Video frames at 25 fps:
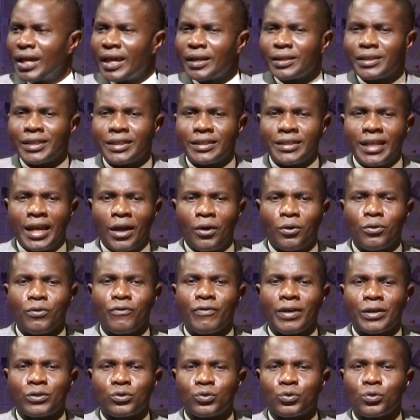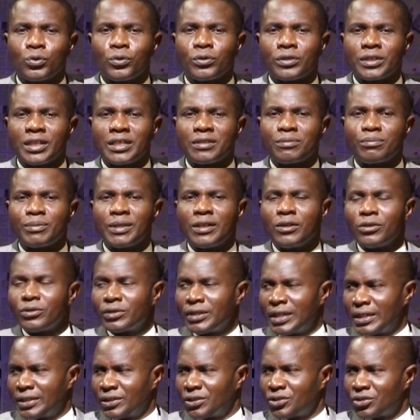There are over 200
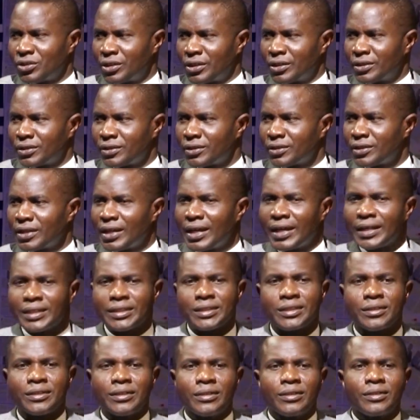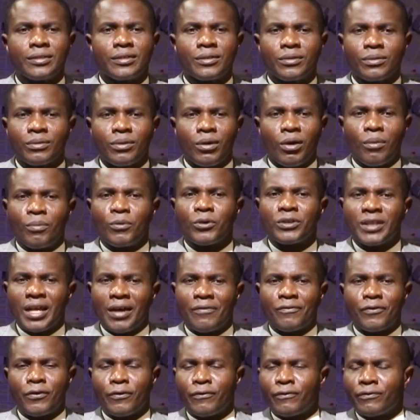million Nigerians, and almost
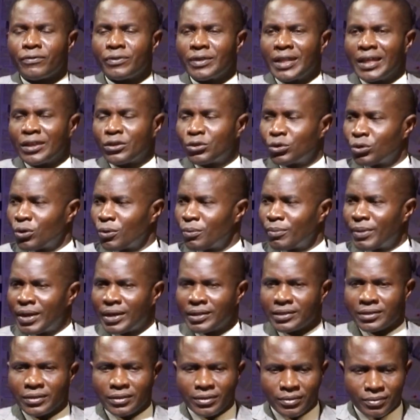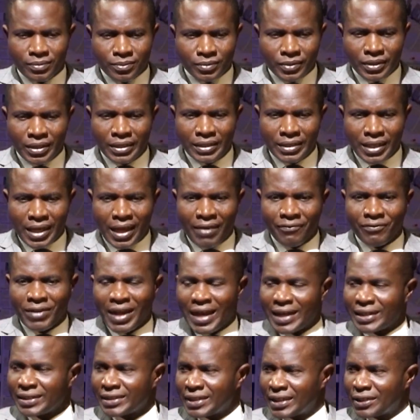half of that number have
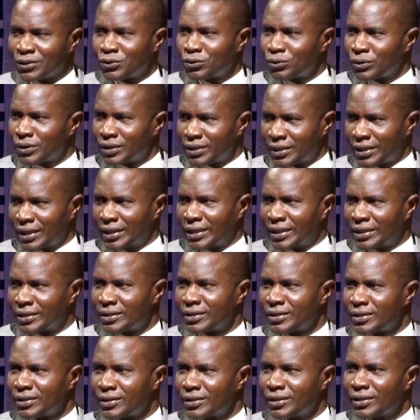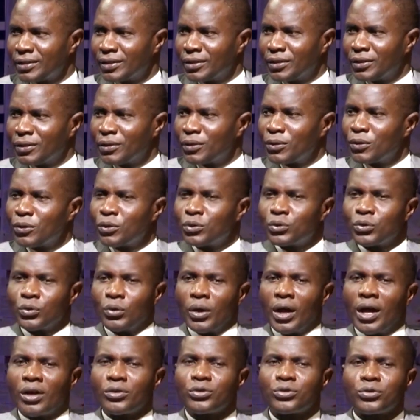access to internet.
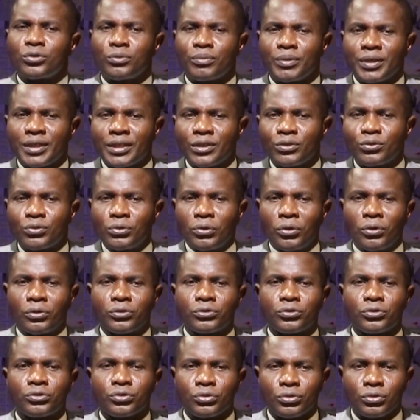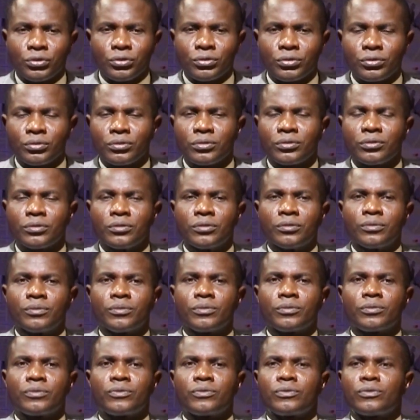So how do you begin to control
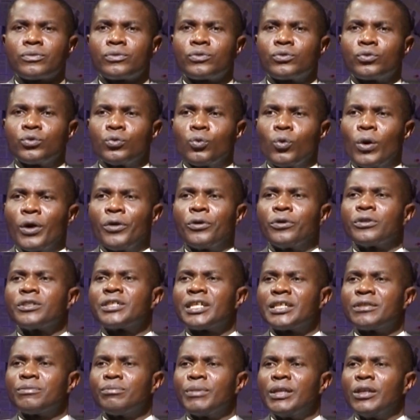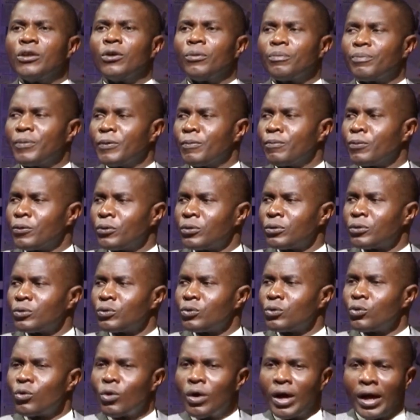100 million people
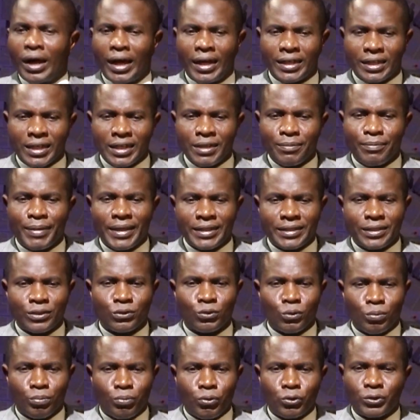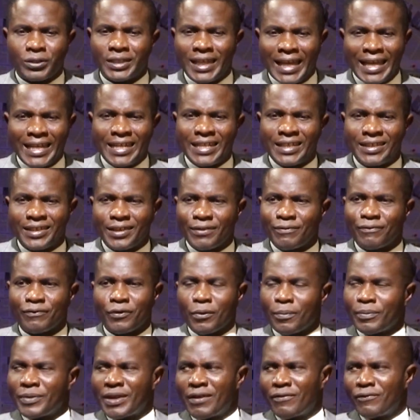who are at liberty to post anything
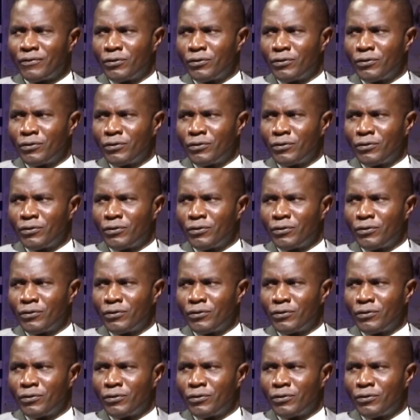from their